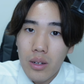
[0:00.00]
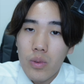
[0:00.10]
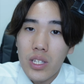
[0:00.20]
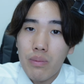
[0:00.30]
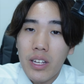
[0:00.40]

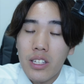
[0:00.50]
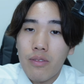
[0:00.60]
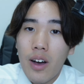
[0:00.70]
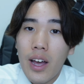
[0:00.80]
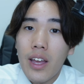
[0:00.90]
we
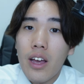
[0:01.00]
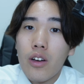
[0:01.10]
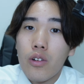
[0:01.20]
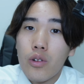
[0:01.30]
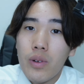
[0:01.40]
specify
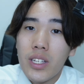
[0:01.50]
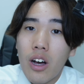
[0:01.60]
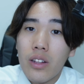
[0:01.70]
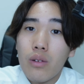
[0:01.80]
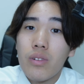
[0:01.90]
who is
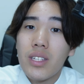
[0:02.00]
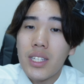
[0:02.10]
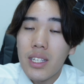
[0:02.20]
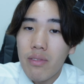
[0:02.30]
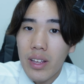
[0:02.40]
on the
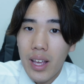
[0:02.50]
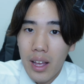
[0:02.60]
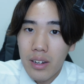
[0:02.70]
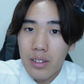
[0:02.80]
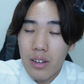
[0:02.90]
receiving
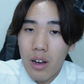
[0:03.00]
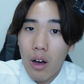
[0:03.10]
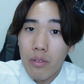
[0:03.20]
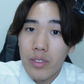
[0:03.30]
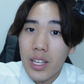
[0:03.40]
end
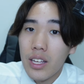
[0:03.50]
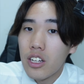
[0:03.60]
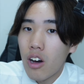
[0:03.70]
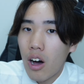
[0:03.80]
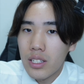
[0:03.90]
of the
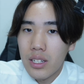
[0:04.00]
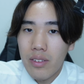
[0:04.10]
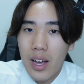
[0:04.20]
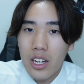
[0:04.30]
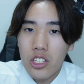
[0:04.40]
causative
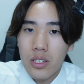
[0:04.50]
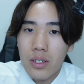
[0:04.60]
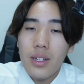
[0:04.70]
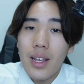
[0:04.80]
action.